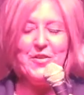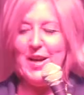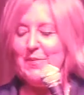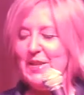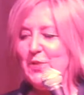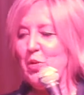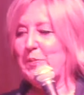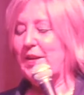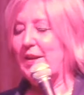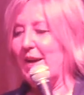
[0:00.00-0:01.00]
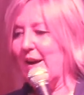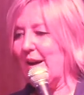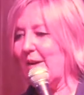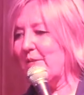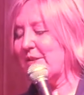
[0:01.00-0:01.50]
time, this woman,
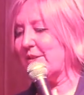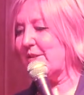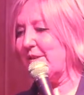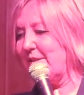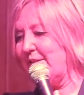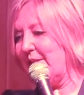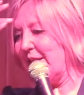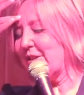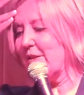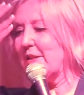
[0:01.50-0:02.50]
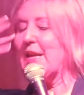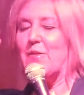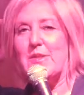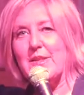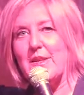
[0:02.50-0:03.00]
uh, I was, I saw this.
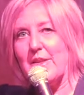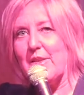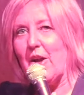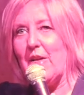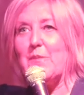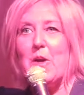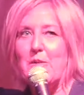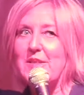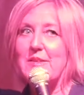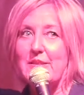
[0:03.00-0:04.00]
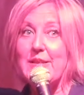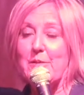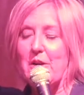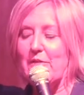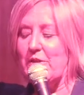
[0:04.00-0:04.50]
I was in the, I'm always in the
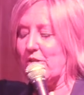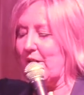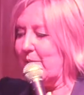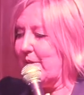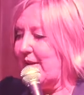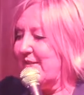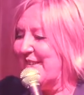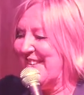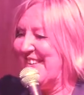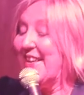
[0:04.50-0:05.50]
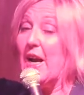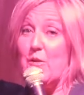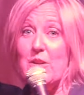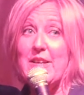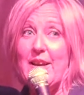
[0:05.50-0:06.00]
same coffee shop, and
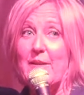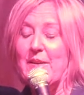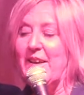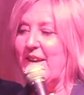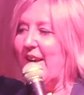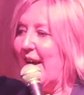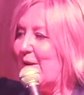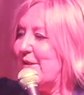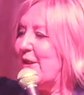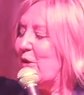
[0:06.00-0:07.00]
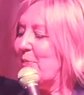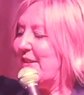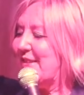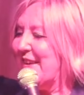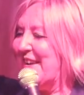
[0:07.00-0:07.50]
I really am. I was there with
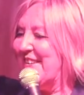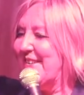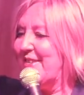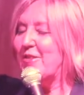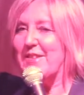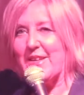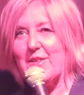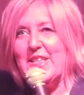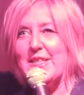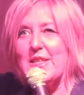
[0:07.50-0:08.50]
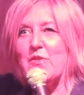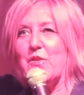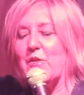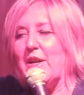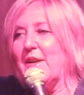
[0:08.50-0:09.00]
my son, who's like, he's six
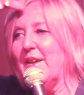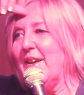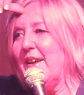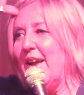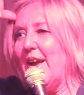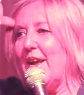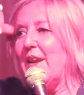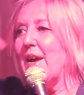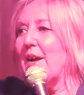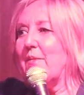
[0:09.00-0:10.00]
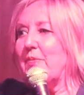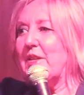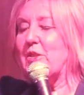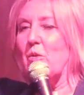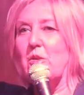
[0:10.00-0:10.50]
foot three and uh,
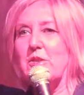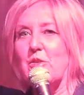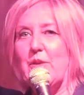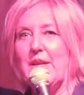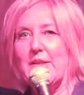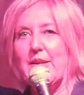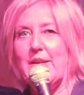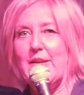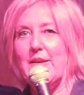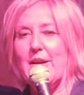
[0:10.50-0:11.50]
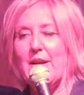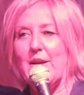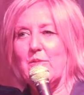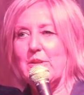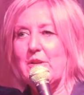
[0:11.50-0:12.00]
this old Korean lady
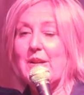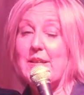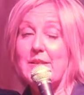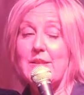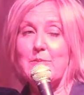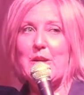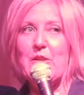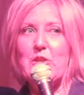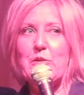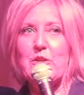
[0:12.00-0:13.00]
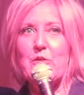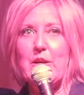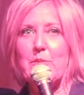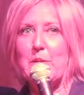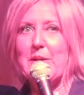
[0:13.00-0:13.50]
uh, was there. I guess it doesn't matter that she's
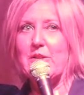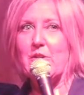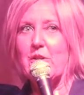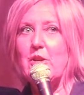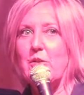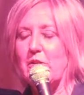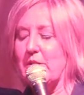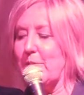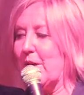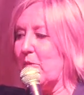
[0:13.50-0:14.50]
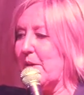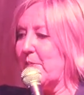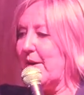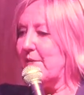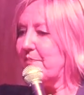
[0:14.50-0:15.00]
Korean, but it makes her cuter somehow in my
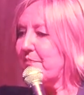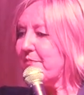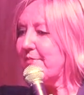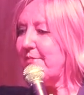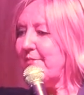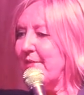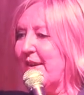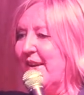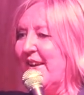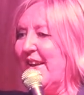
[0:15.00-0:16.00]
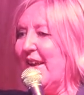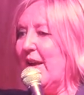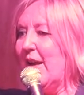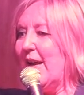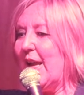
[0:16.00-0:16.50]
mind.
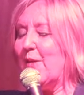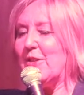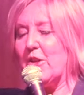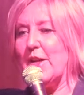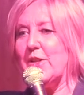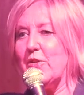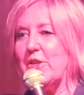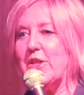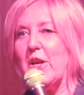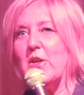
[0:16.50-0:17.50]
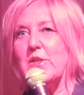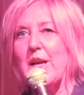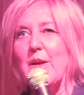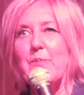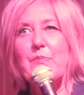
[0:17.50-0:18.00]
and I was talking to her, and she goes,
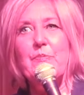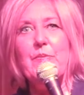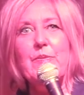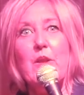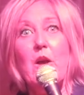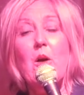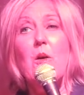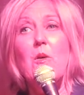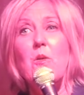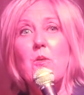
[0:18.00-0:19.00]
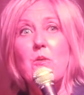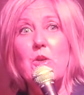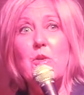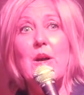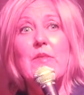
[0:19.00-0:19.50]
um,
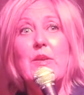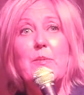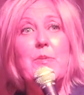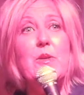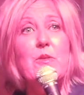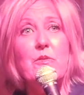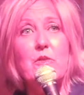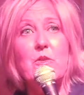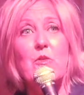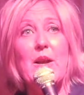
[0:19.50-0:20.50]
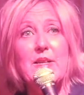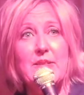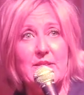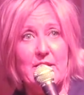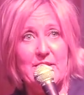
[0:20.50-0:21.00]
"Oh, you have a beautiful
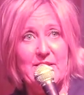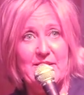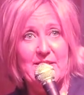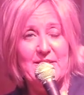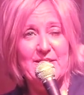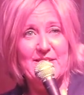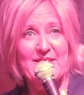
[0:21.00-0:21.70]
grandson." I